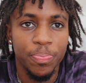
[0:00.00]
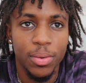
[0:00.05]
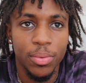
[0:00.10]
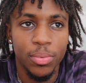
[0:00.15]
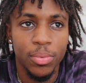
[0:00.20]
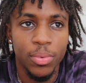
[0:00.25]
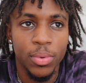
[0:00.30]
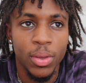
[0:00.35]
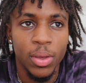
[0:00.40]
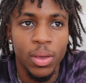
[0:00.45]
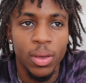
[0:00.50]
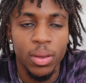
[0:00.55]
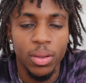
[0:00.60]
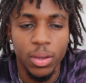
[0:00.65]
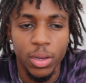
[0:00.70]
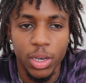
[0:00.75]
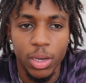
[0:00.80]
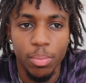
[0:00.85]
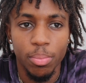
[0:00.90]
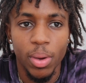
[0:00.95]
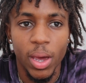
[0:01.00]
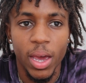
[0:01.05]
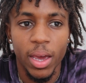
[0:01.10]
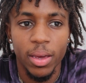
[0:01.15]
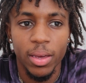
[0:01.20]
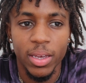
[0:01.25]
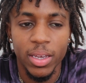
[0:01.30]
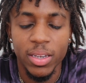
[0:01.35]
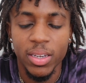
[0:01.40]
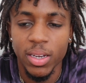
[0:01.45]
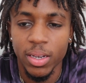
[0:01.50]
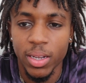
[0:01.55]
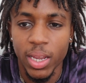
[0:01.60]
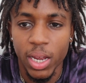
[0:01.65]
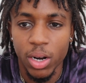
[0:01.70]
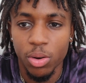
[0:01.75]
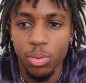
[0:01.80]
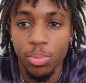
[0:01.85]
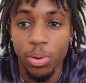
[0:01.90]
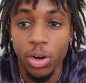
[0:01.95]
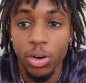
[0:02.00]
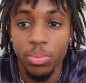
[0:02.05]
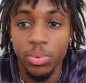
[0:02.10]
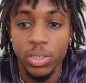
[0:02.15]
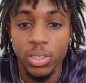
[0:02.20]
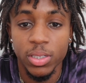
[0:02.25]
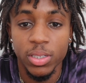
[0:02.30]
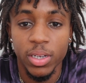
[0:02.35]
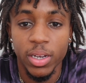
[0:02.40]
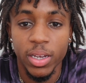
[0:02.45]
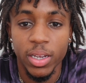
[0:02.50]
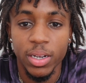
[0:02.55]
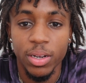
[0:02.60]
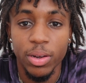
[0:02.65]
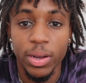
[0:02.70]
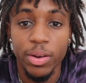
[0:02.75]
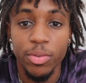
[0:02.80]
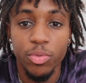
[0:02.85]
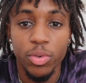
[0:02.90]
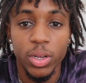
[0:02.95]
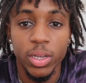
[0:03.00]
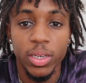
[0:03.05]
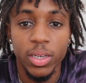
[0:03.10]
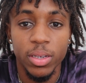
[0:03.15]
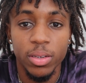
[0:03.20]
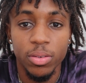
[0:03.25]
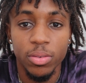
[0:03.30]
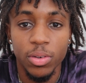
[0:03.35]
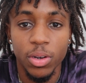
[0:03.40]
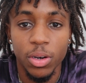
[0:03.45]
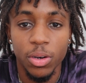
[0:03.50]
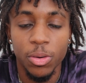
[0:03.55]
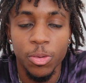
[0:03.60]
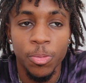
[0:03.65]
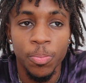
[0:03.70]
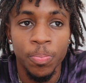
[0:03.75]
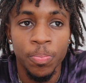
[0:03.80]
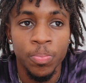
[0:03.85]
And looking back, he did that on purpose, and it really, you know,